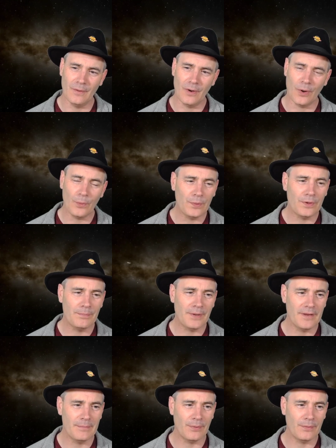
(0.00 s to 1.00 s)
Older
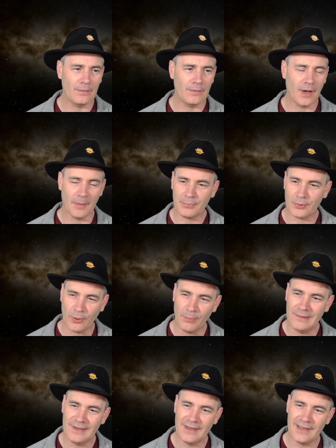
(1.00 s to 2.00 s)
people are
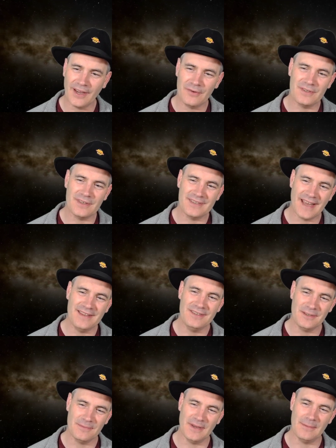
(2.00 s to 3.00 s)
probably going to tend
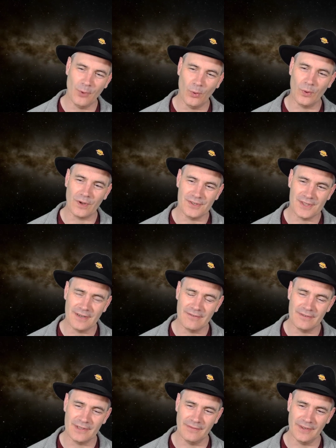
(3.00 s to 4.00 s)
to be more
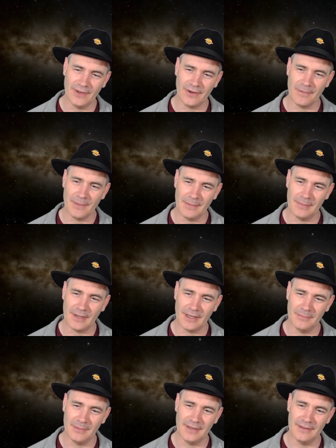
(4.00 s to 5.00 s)
conservative, and younger people are
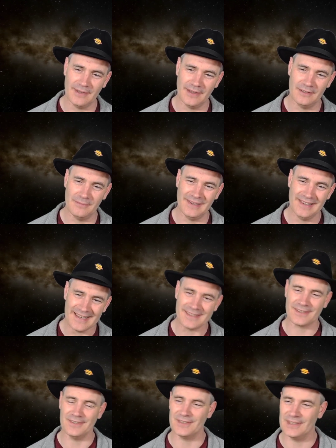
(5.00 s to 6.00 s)
going to tend to be
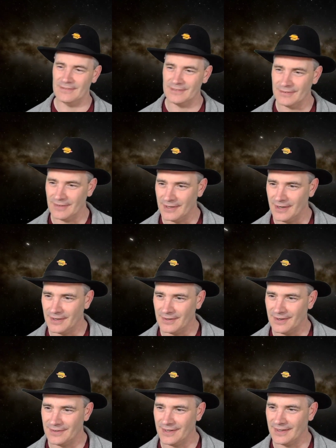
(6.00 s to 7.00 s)
less conservative.
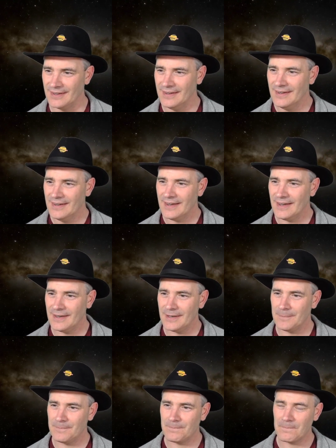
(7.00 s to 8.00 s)
I think.
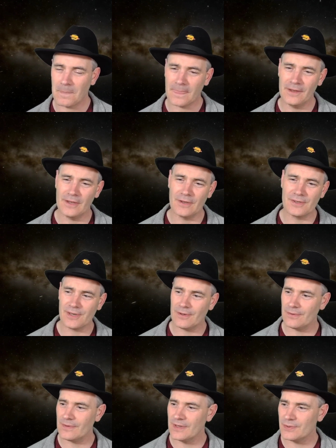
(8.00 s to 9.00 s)
So
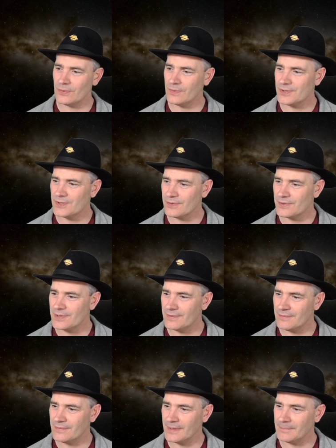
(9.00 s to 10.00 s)
there's all sorts
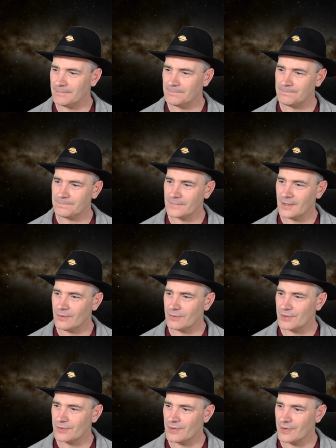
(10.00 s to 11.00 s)
of
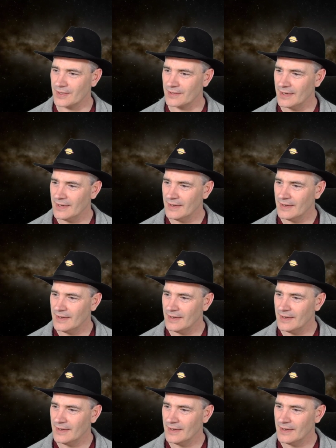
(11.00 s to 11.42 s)
things.